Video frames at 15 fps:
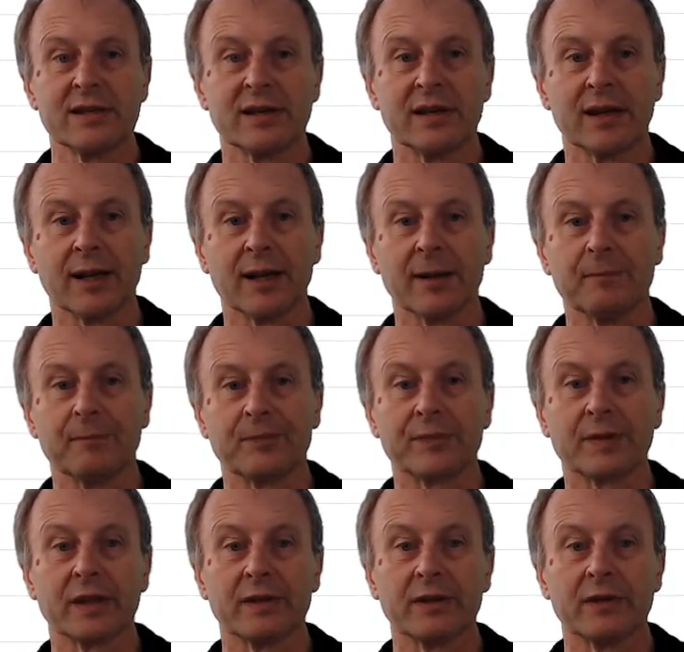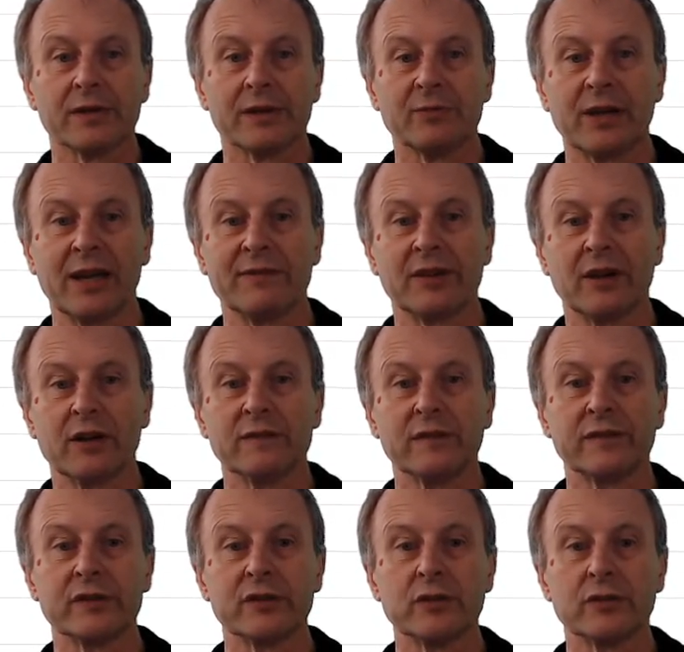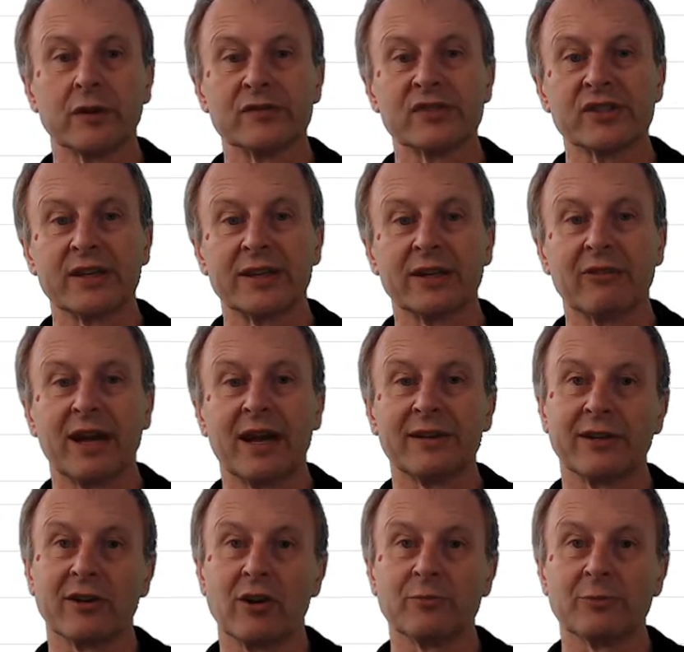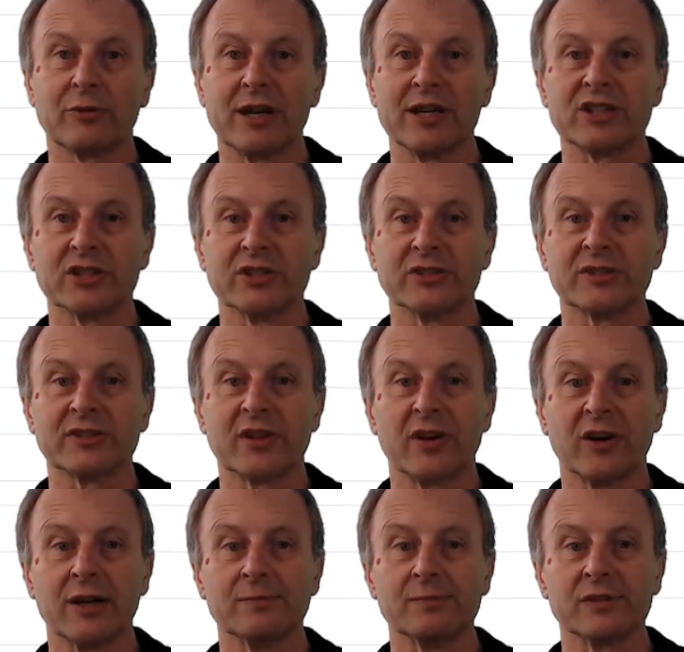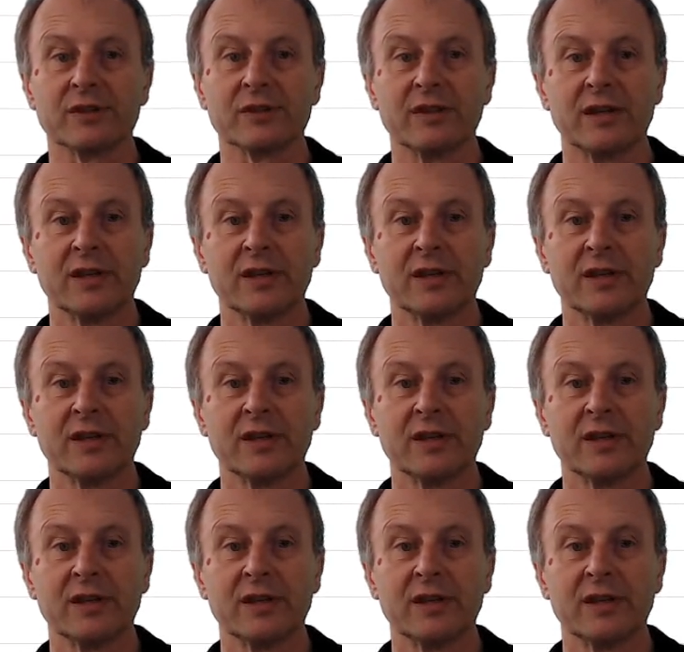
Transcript: Then we have an overview of setting routing operations times.